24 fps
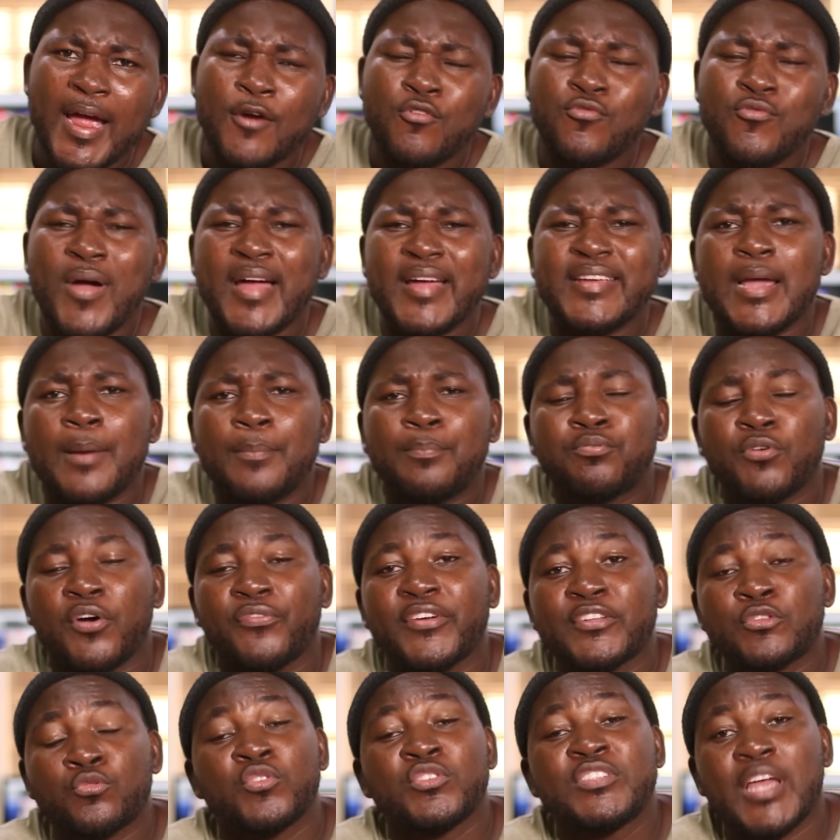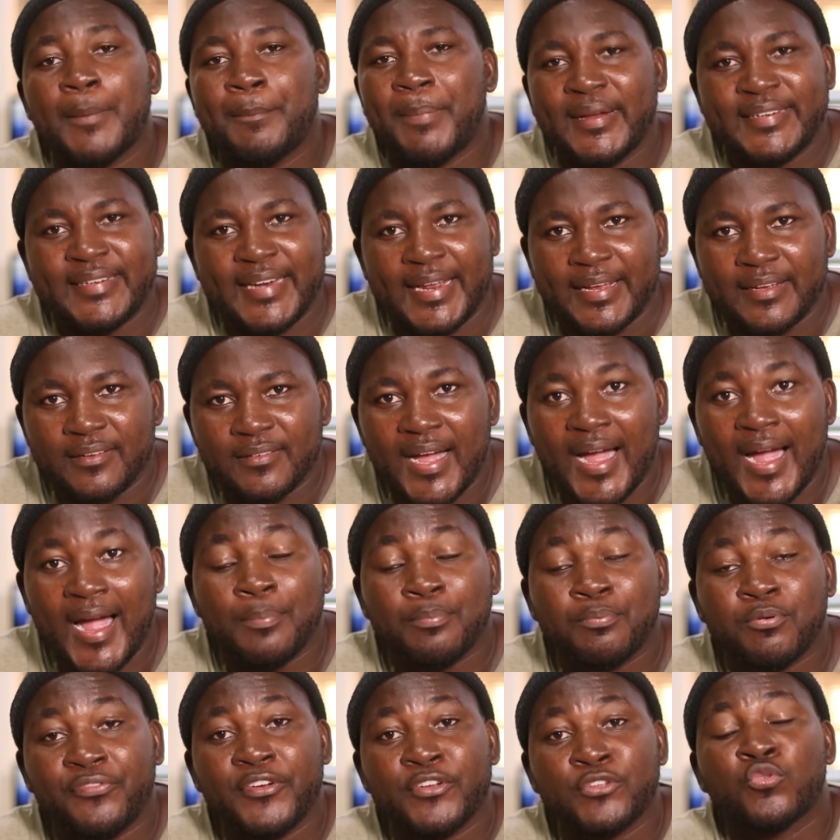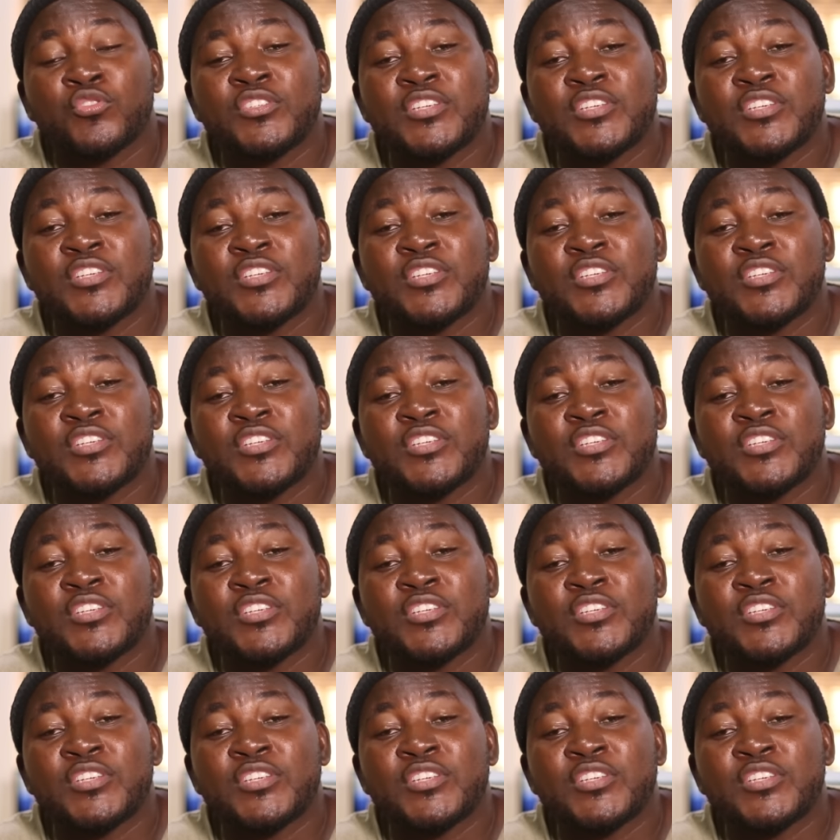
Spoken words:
eno anya prophet Ogyaba de ah prophet